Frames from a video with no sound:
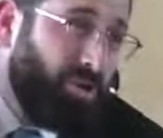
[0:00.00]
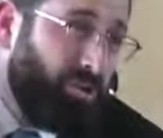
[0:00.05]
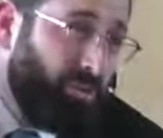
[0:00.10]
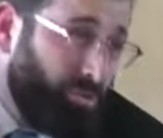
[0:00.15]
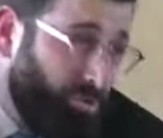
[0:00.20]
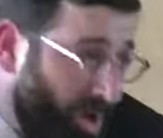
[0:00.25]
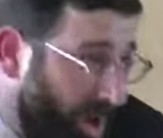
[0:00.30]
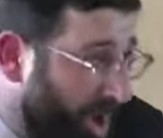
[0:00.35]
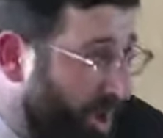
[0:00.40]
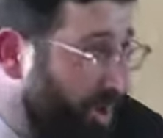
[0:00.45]

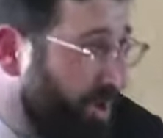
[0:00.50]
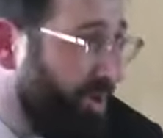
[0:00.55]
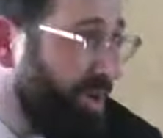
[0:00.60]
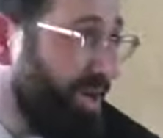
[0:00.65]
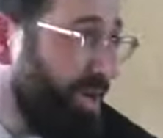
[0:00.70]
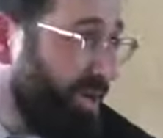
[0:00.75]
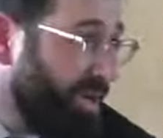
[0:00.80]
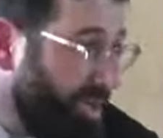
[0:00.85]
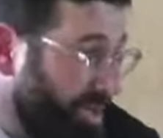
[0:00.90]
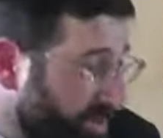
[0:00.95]
grow,
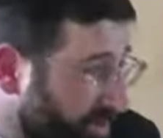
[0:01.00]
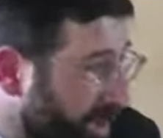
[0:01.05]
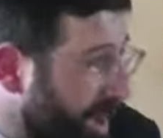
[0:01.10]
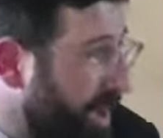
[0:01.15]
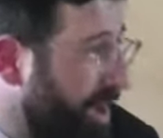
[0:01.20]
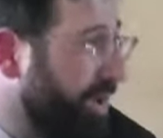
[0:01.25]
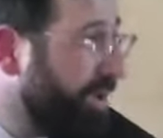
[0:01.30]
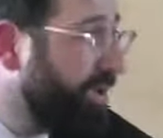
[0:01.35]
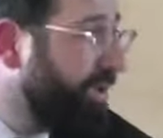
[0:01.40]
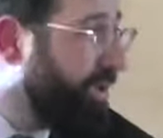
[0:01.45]

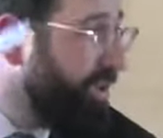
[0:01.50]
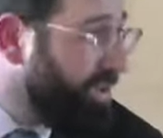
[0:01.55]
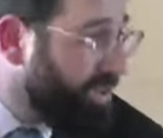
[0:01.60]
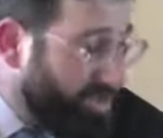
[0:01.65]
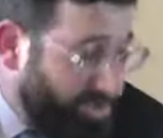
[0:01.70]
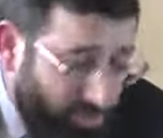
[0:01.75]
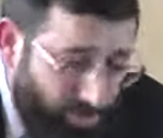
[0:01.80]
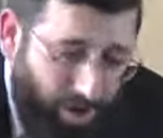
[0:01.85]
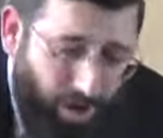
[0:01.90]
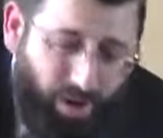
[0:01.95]
grow.
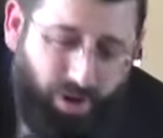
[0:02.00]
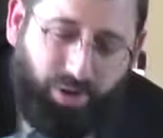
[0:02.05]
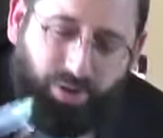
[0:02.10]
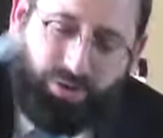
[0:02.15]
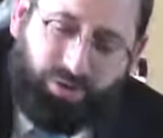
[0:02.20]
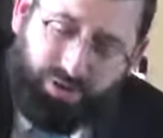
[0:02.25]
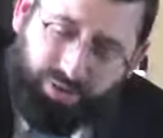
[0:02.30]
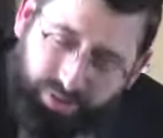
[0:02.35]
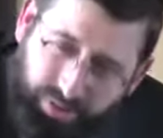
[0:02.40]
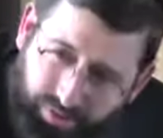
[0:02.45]

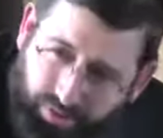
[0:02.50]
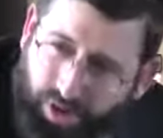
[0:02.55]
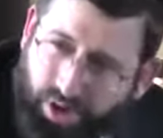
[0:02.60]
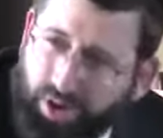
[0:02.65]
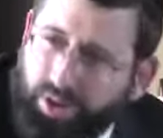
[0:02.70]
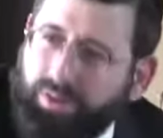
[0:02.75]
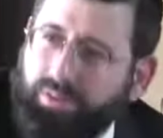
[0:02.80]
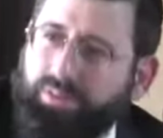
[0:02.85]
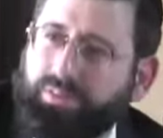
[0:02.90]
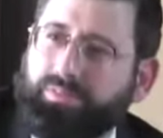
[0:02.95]
Grow,
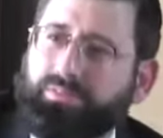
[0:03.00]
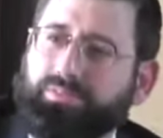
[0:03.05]
grow.